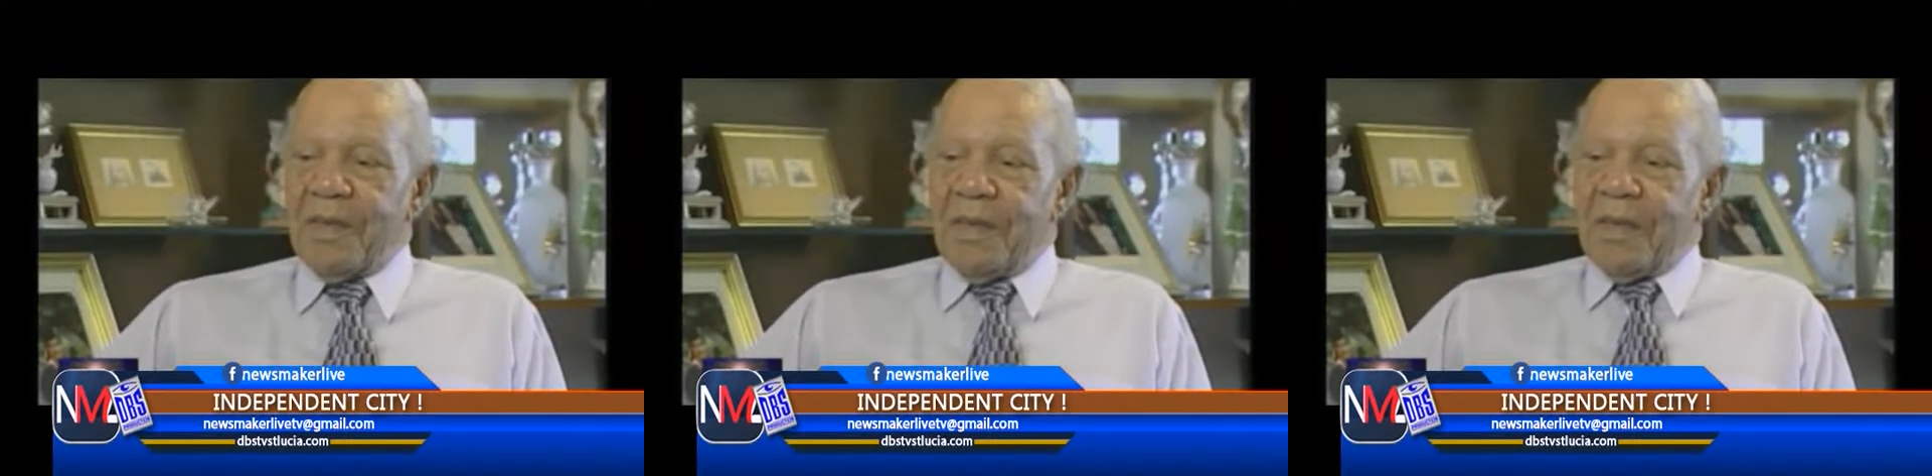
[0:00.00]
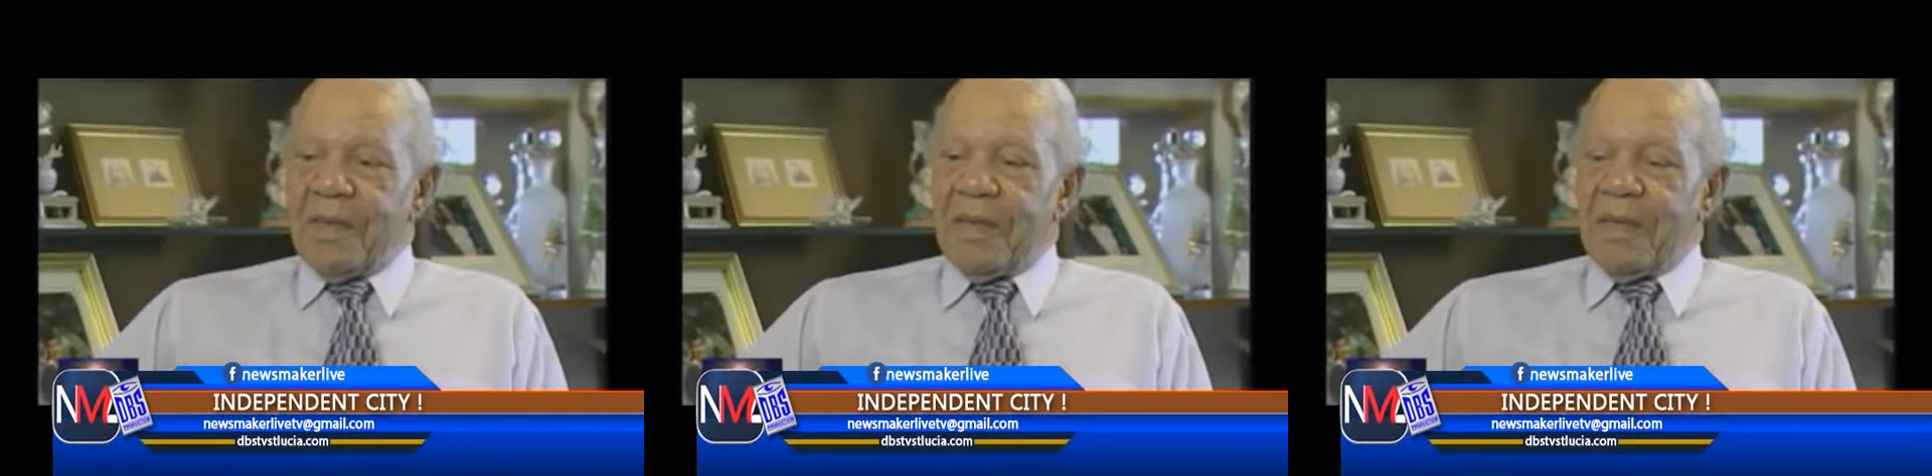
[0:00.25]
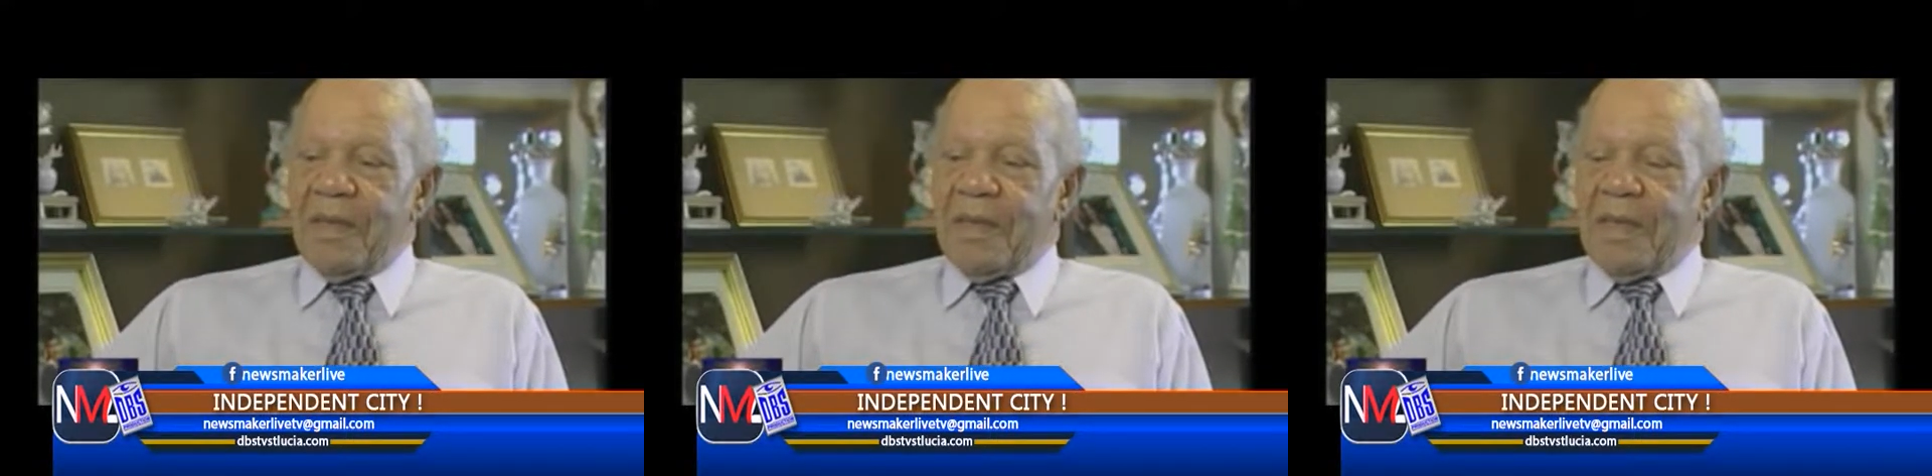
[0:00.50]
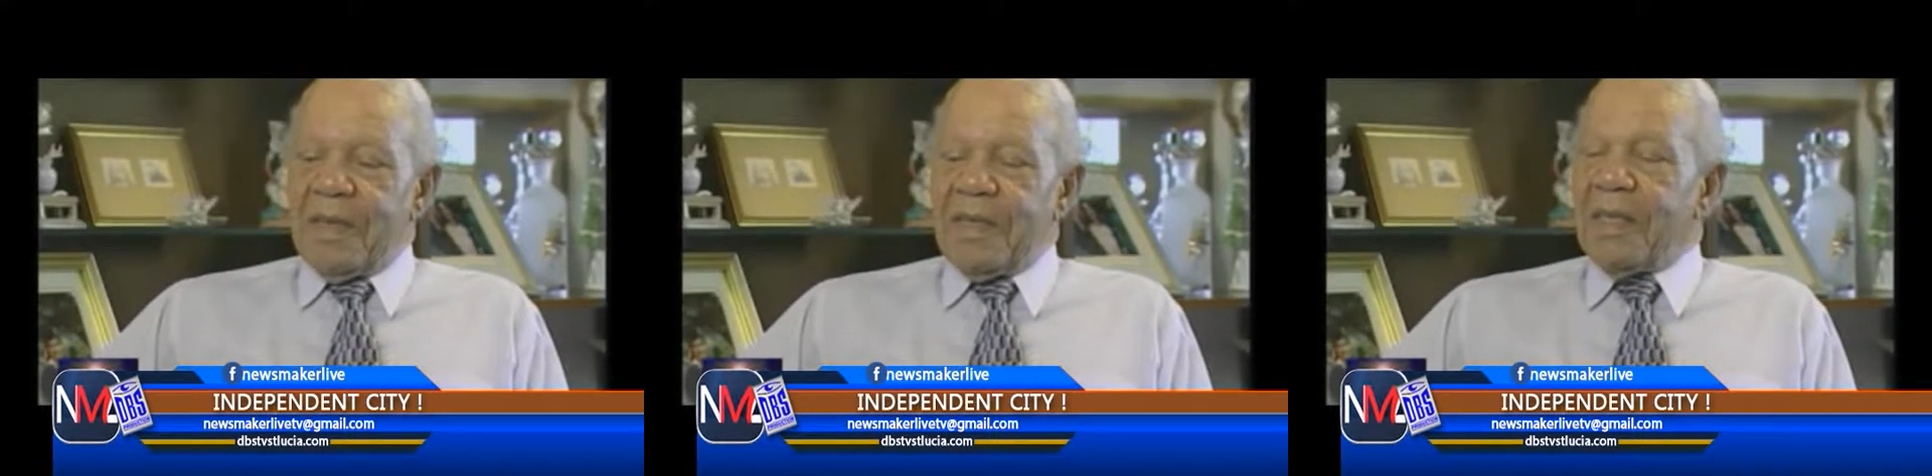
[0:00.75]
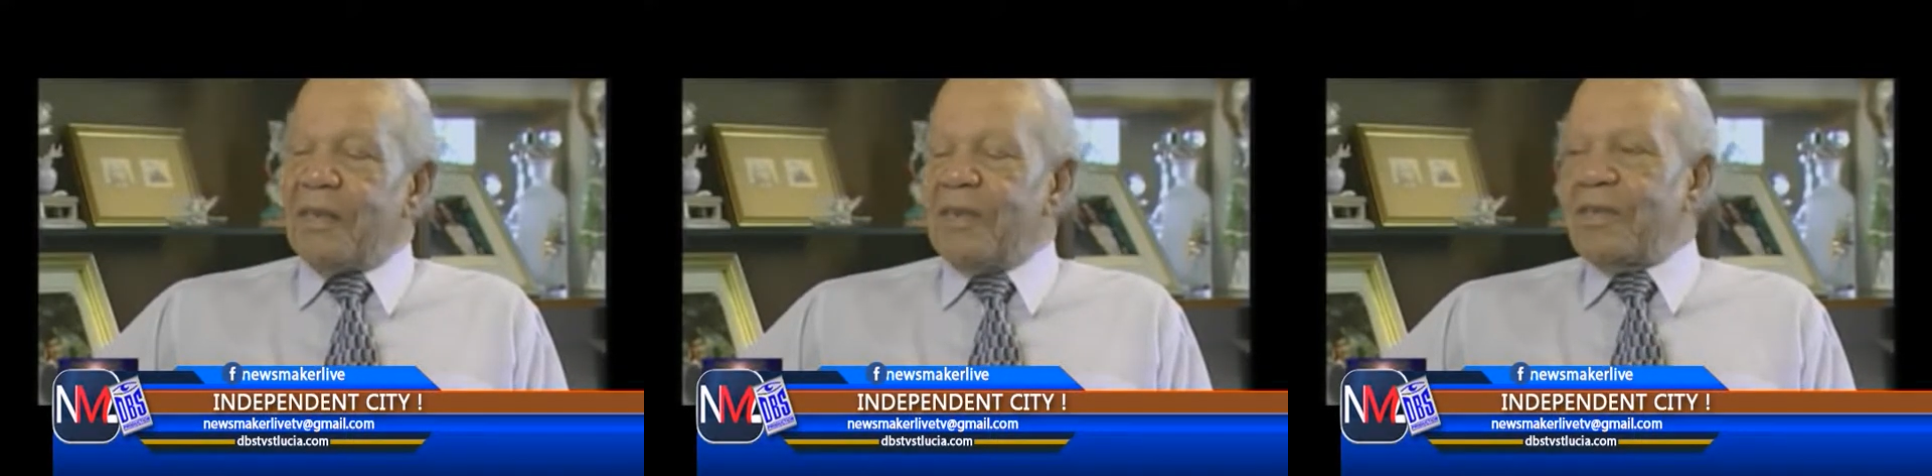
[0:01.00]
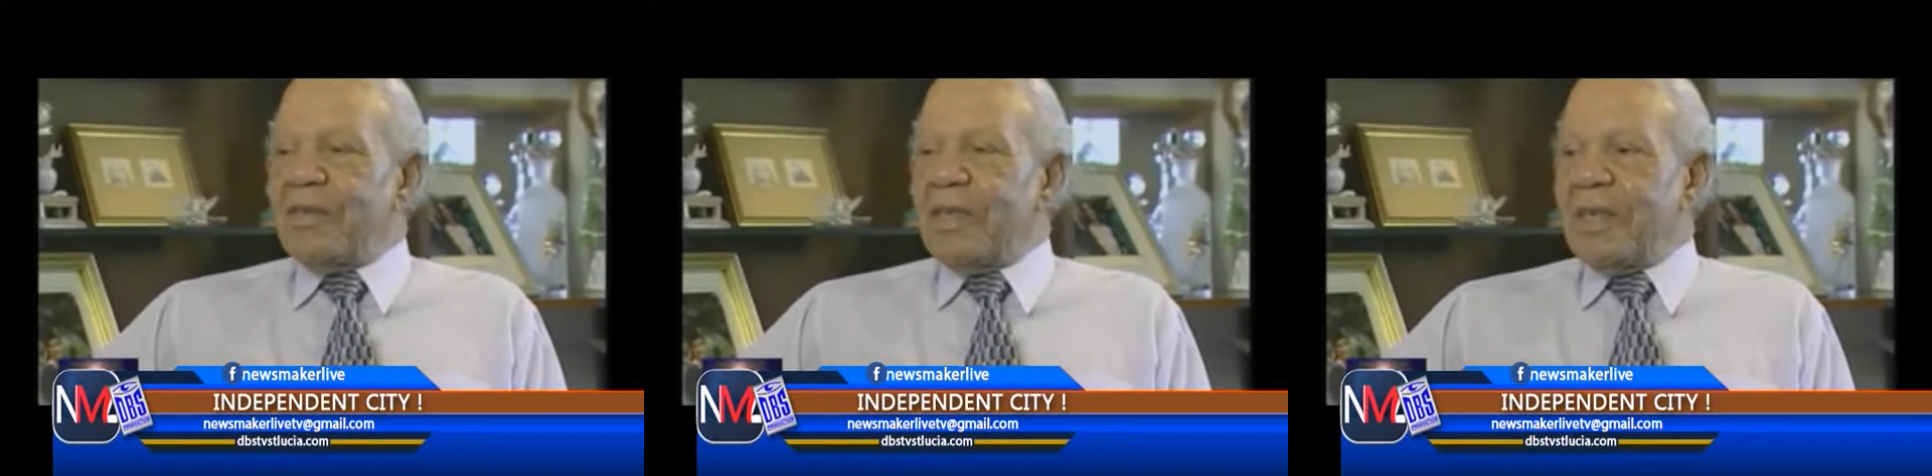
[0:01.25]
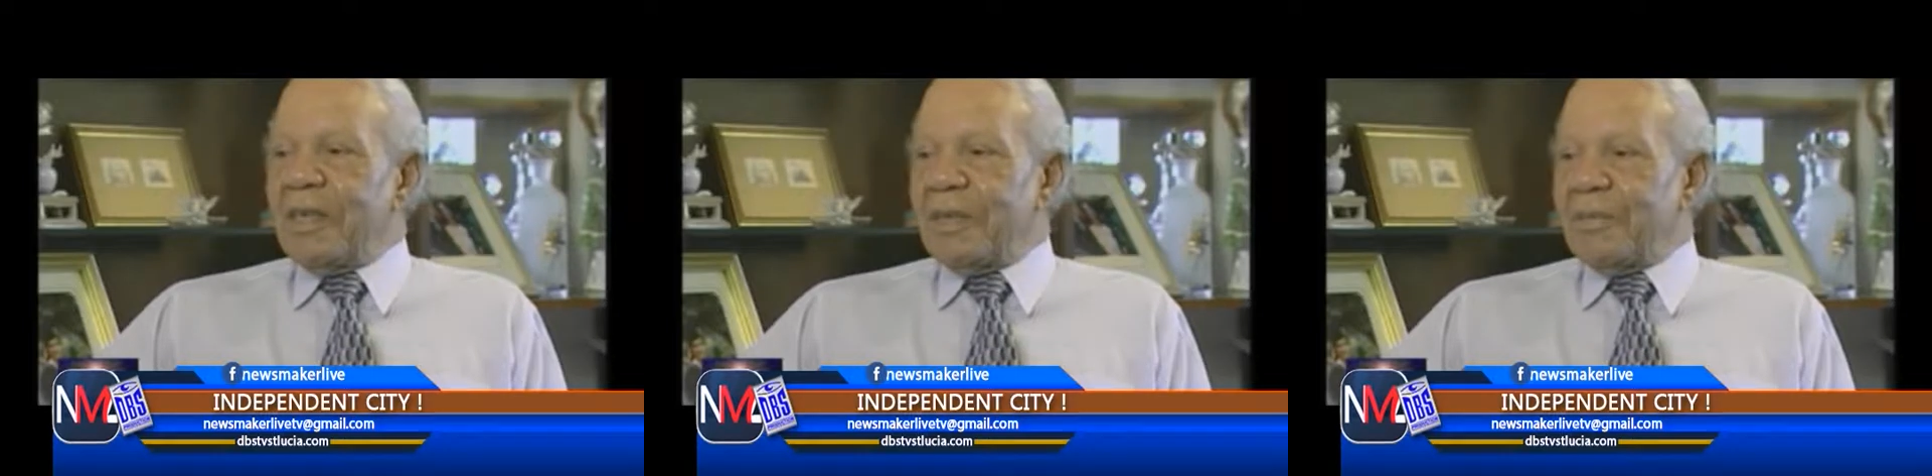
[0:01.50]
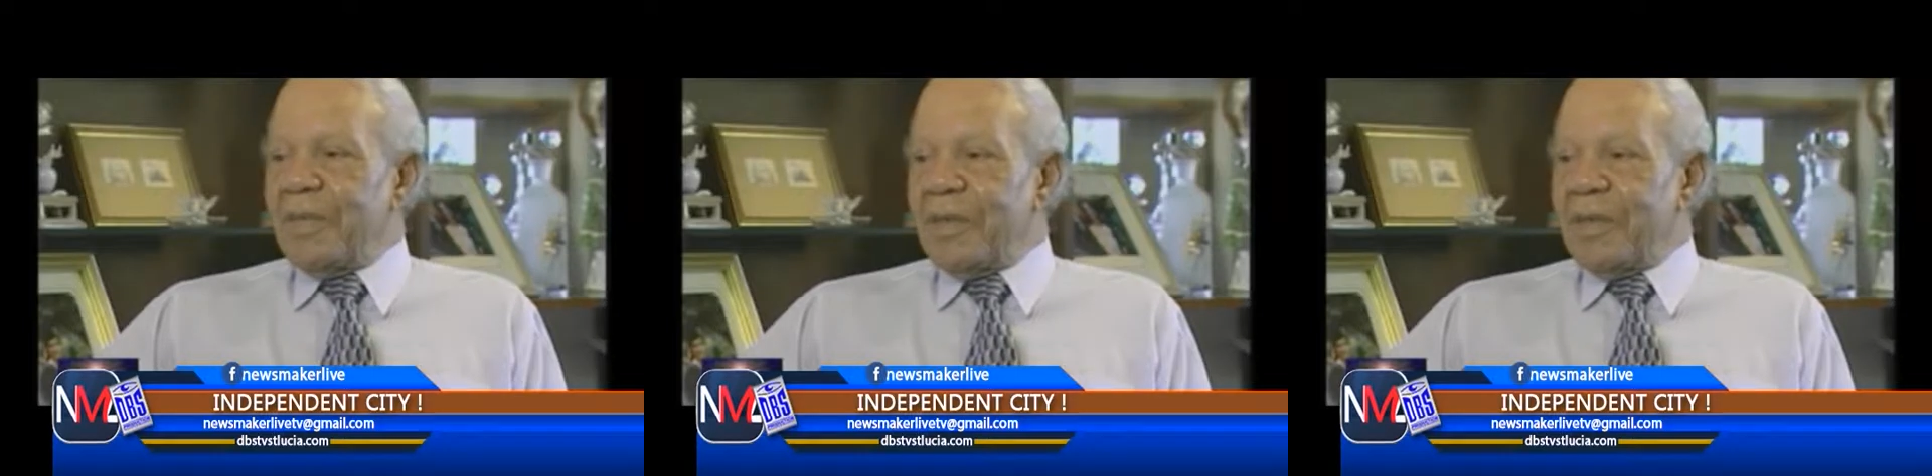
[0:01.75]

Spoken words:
6:30 in the morning,